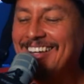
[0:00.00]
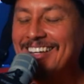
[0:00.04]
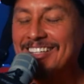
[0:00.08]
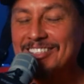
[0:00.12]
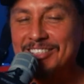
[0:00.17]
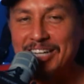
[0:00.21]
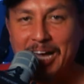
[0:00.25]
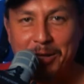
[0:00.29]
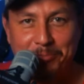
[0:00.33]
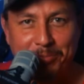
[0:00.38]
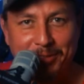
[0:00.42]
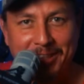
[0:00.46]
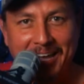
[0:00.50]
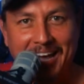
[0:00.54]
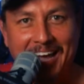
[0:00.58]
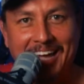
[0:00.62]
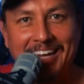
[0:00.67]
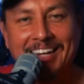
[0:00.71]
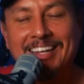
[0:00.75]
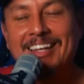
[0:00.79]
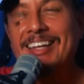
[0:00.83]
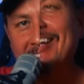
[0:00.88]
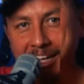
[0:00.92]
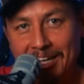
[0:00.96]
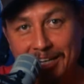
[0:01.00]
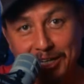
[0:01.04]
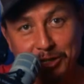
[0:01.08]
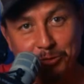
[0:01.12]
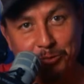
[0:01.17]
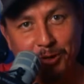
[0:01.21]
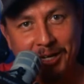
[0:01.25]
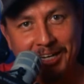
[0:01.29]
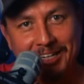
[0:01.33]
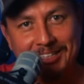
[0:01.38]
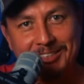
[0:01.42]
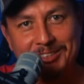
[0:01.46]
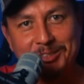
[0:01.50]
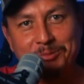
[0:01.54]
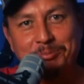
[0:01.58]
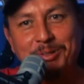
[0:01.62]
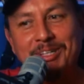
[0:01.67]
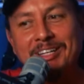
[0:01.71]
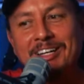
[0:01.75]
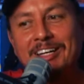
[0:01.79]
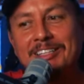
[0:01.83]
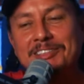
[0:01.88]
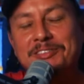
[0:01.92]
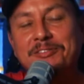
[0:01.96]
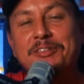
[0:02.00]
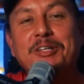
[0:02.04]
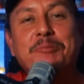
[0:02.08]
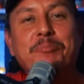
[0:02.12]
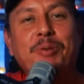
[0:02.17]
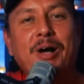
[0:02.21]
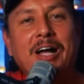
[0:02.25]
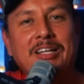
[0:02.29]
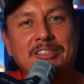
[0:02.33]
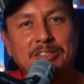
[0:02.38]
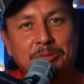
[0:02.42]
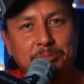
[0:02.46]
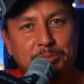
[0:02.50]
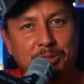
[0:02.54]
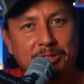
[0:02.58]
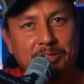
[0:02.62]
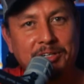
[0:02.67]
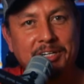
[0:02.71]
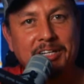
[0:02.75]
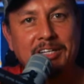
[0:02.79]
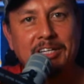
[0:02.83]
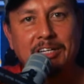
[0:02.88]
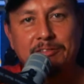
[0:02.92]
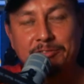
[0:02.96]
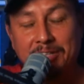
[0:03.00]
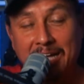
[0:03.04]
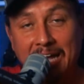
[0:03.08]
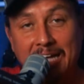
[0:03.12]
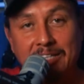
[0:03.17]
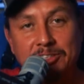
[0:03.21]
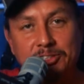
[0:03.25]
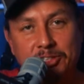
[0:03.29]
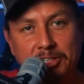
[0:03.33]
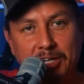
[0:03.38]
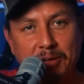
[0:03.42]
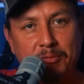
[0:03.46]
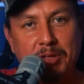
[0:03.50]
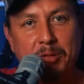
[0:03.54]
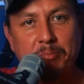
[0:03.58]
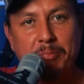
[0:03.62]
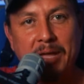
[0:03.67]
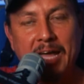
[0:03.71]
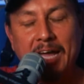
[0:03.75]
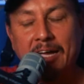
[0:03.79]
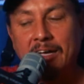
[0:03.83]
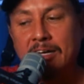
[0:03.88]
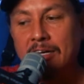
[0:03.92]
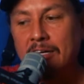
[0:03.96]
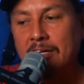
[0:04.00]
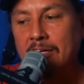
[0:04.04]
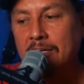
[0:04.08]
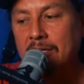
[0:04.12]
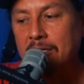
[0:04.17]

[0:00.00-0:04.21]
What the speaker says: Top that. Anyways, because of the possibility of cancer coming back,